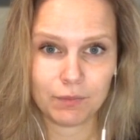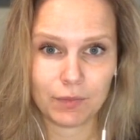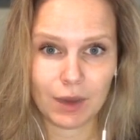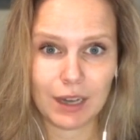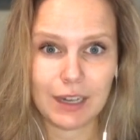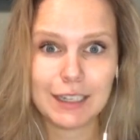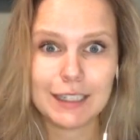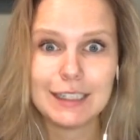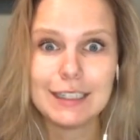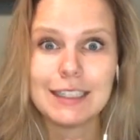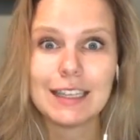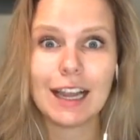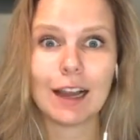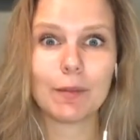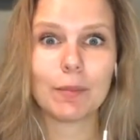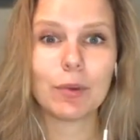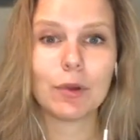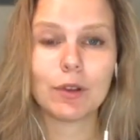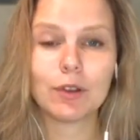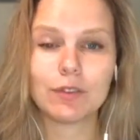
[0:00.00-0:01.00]
An
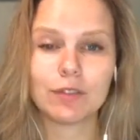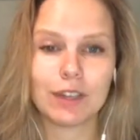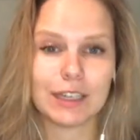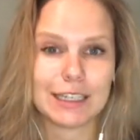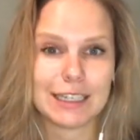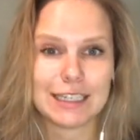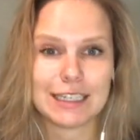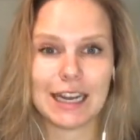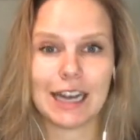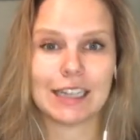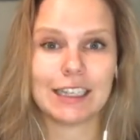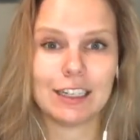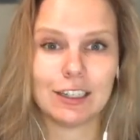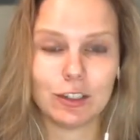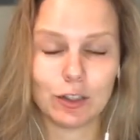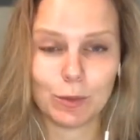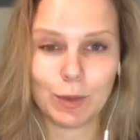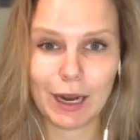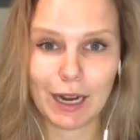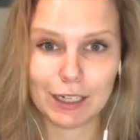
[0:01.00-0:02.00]
example of, like, stacking
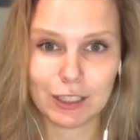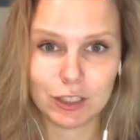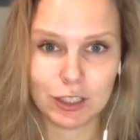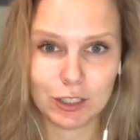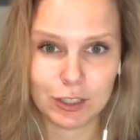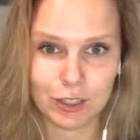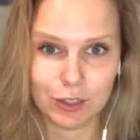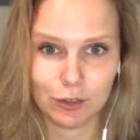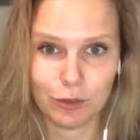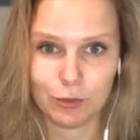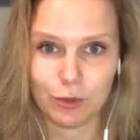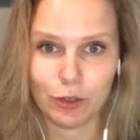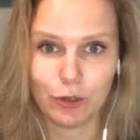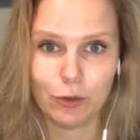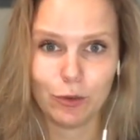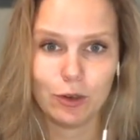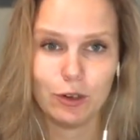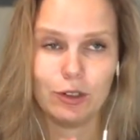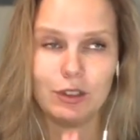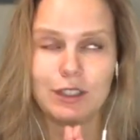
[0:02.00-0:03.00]
your packages in the real
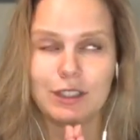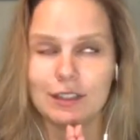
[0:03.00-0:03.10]
world,